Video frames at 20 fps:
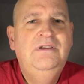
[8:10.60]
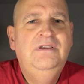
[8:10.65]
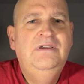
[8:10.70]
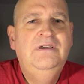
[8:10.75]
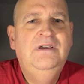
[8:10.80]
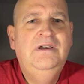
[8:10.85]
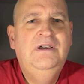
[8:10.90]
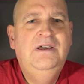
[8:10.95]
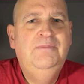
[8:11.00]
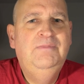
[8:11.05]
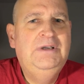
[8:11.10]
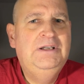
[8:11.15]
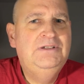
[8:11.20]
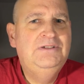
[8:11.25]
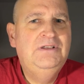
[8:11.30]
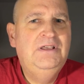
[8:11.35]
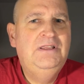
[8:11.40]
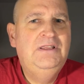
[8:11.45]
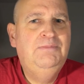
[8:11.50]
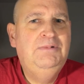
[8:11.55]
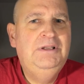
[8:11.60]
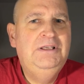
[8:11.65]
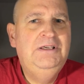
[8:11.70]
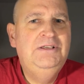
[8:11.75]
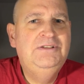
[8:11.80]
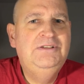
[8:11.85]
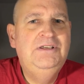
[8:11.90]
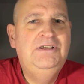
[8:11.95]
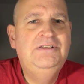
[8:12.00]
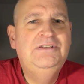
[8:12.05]
amongst other
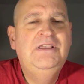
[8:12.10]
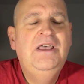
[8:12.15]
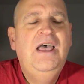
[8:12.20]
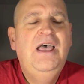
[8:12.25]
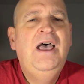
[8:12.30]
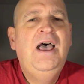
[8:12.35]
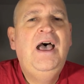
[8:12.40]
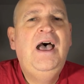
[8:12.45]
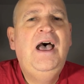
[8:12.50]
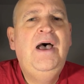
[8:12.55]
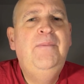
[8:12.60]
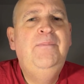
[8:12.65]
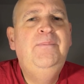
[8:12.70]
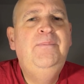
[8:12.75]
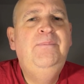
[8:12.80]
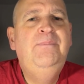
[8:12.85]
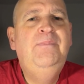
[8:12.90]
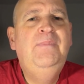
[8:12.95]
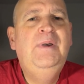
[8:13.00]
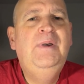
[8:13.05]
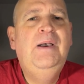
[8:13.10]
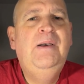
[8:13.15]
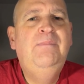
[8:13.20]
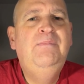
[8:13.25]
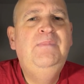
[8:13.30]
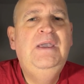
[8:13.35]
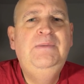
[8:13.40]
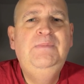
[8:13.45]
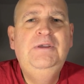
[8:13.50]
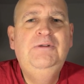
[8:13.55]
places, um,
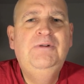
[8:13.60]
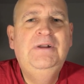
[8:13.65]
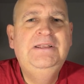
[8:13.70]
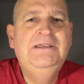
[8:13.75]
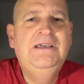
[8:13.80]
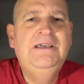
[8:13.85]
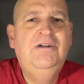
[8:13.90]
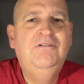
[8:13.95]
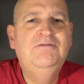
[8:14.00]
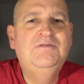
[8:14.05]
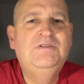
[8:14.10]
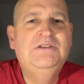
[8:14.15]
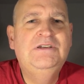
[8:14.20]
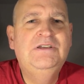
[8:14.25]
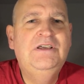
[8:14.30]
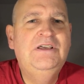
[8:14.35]
may be running out.